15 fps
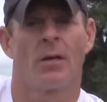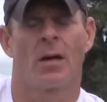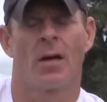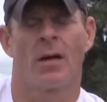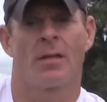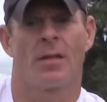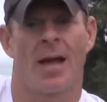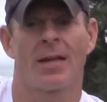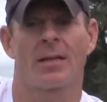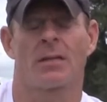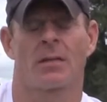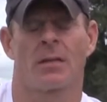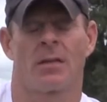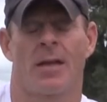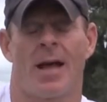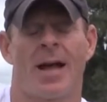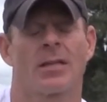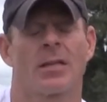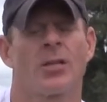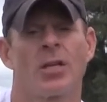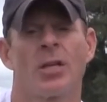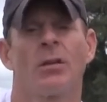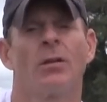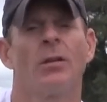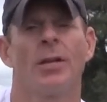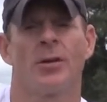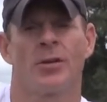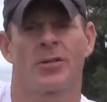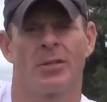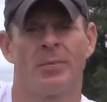That's a
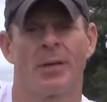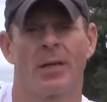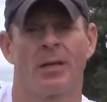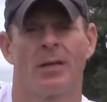cheerleader to me.